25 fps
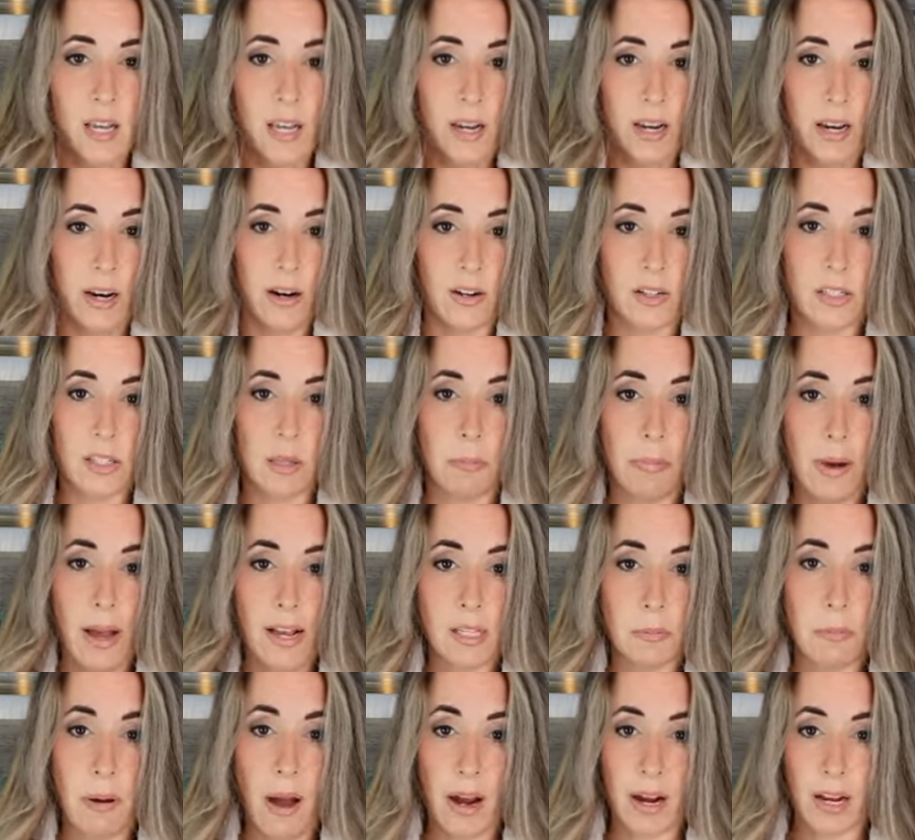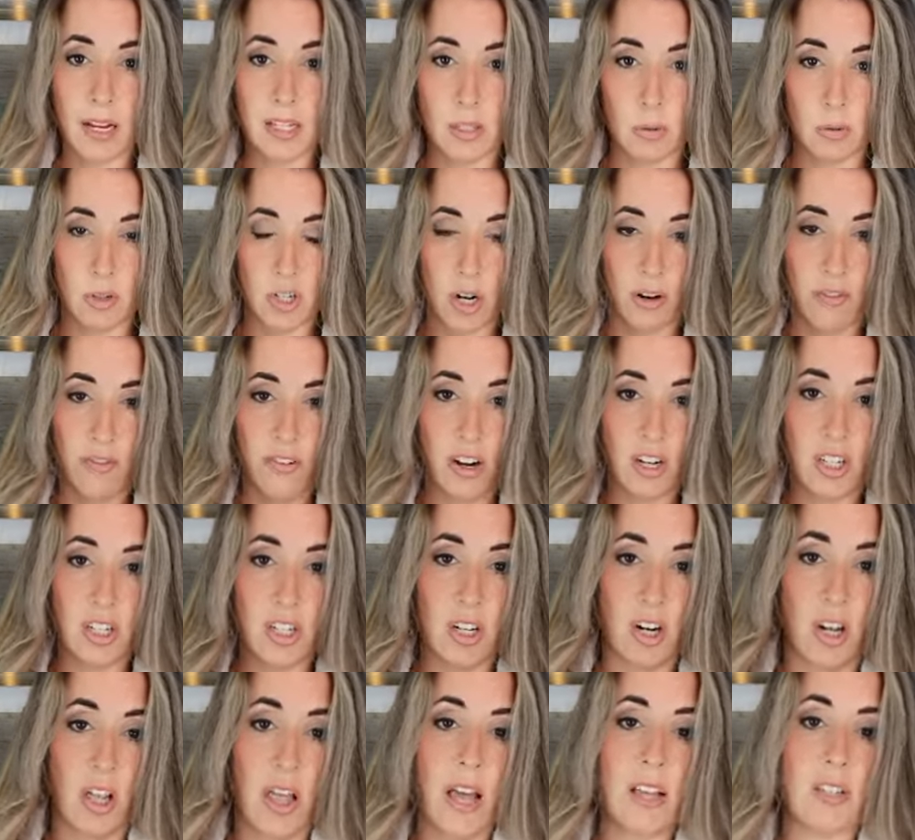Here's the bust pockets, which are
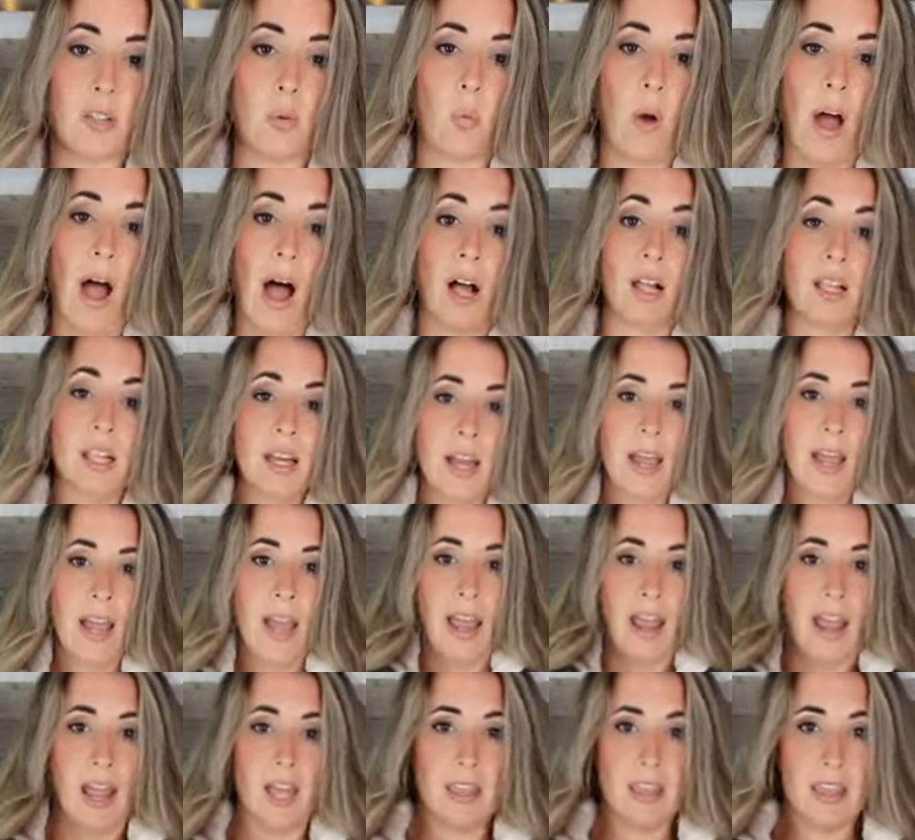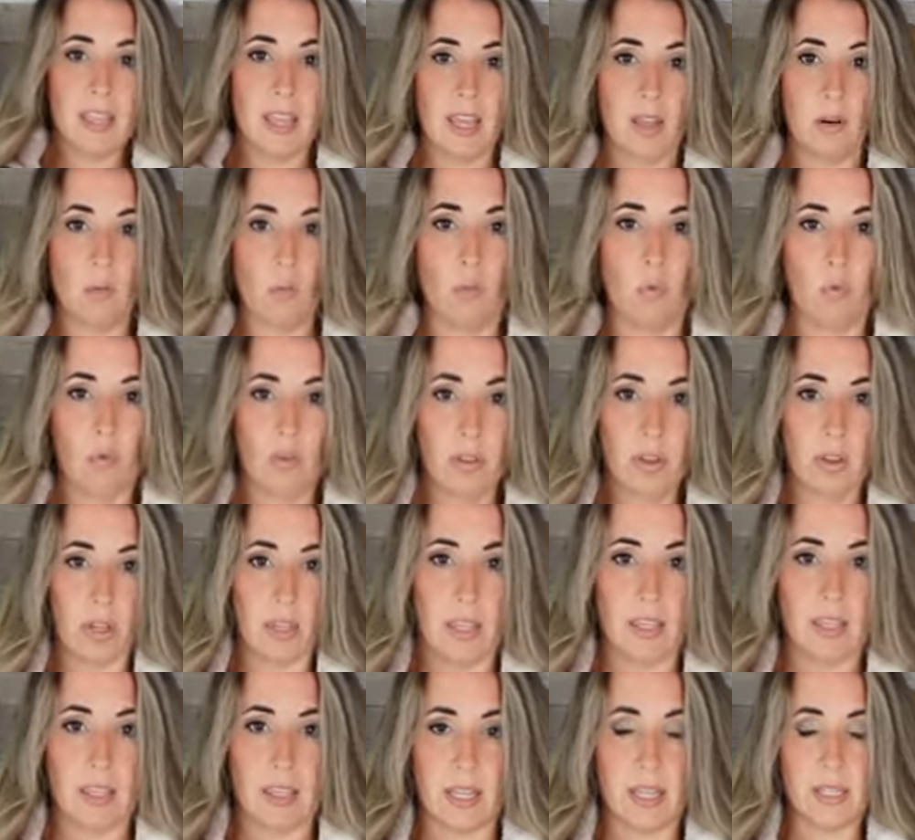functional as well. And then look
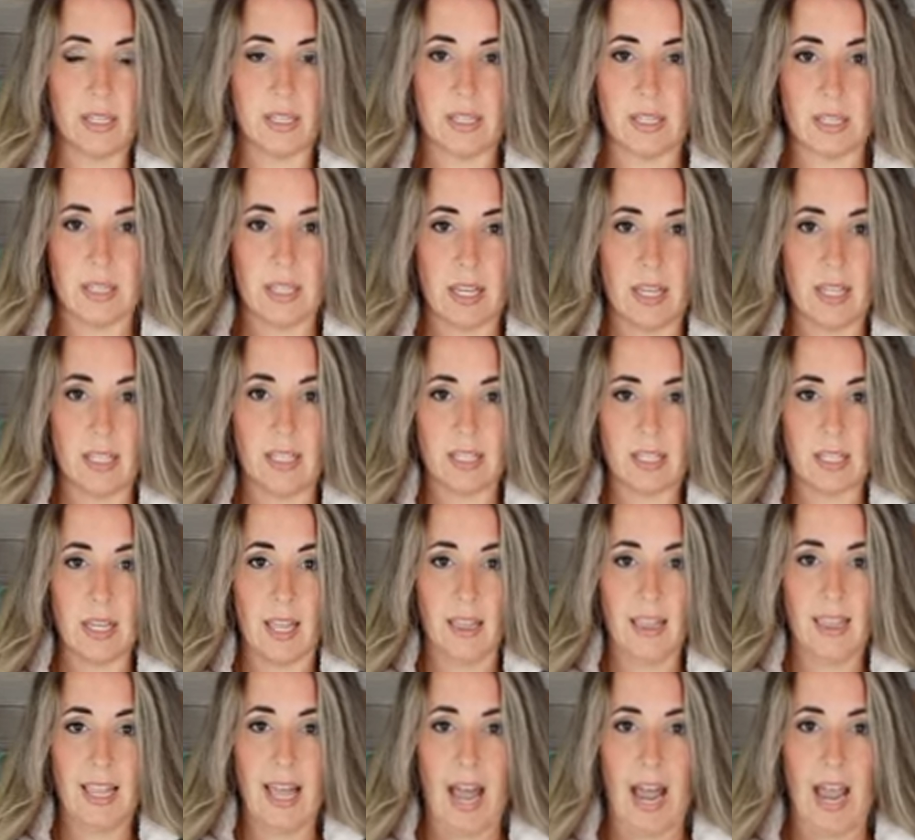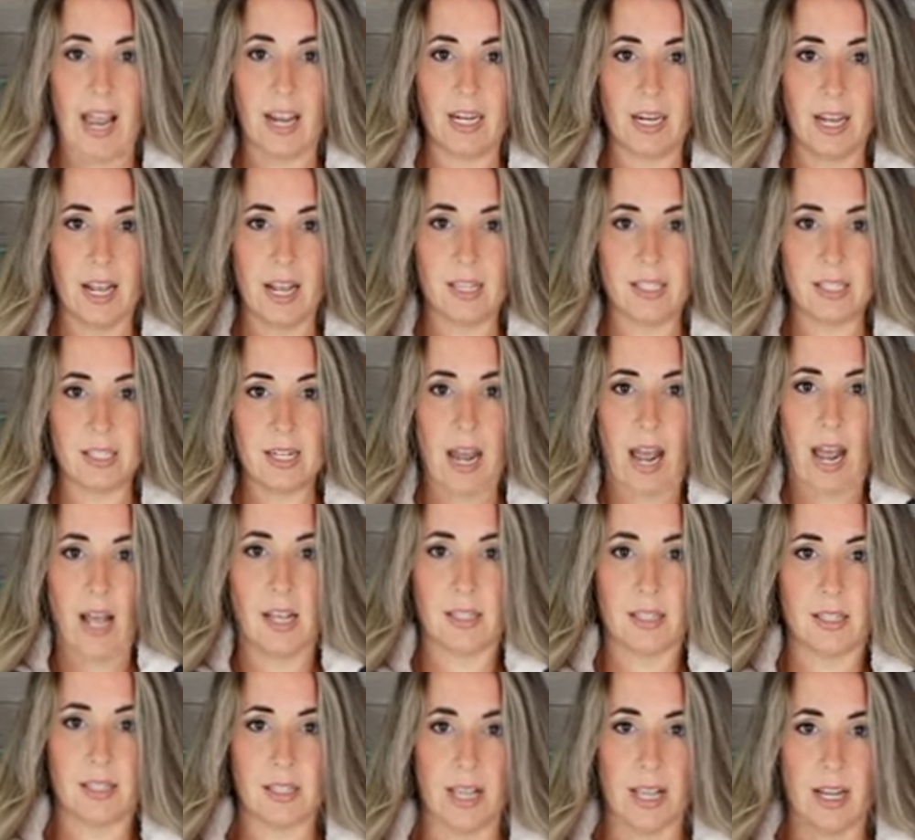at this, this line is not
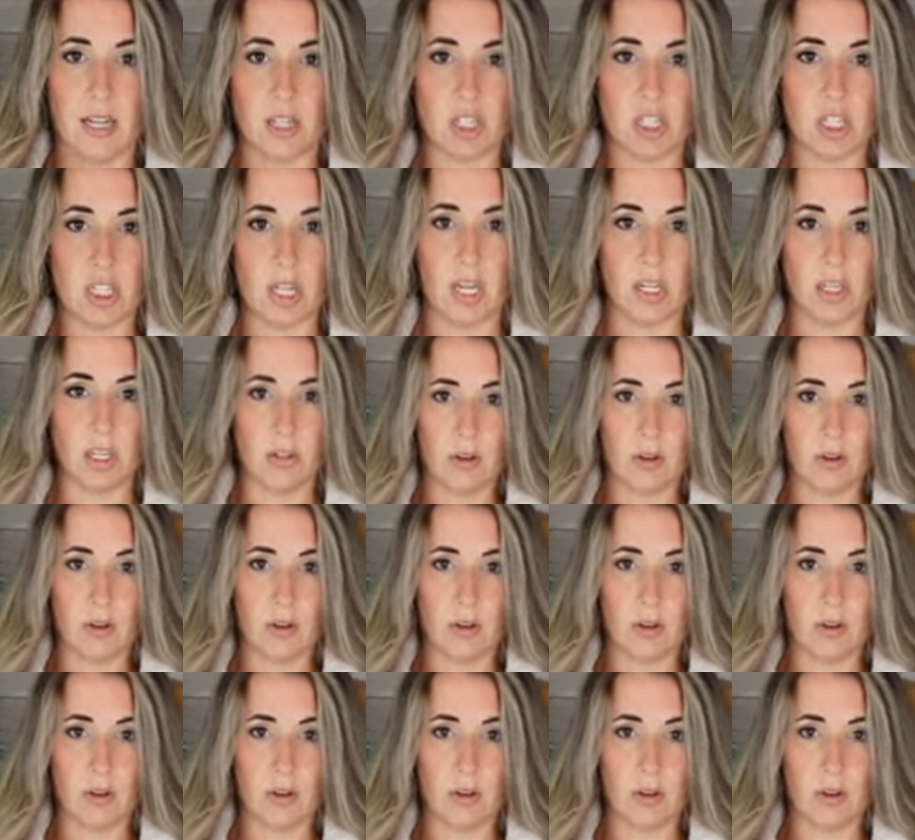cinched. And you